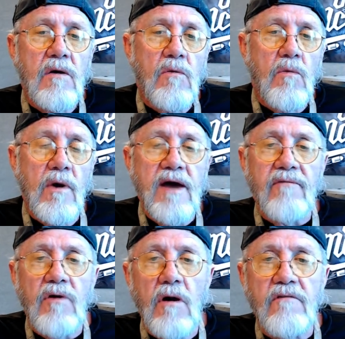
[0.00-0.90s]
We're
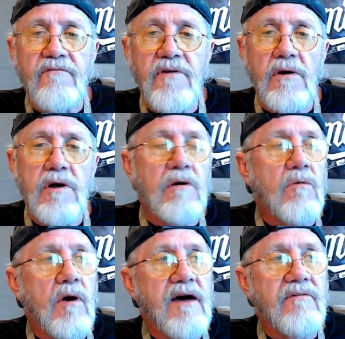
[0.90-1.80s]
having heart failure.
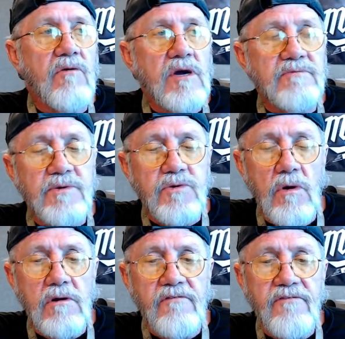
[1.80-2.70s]
We're having
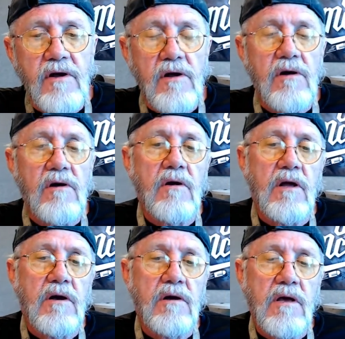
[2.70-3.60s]
respiratory failure
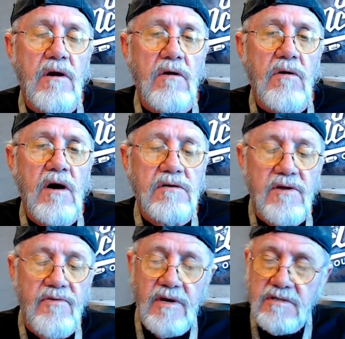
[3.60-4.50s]
in all kinds
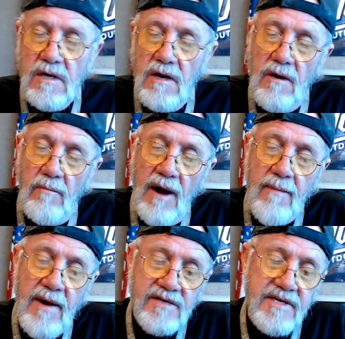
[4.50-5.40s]
of things. My
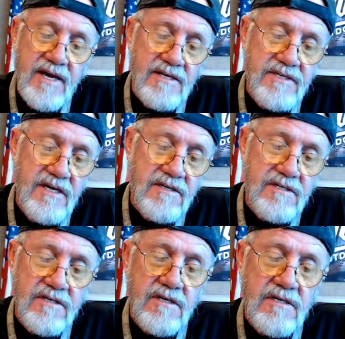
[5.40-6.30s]
best guess is,
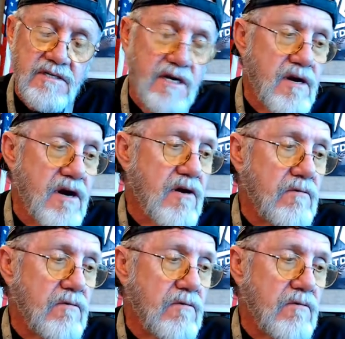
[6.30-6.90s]
sitting here,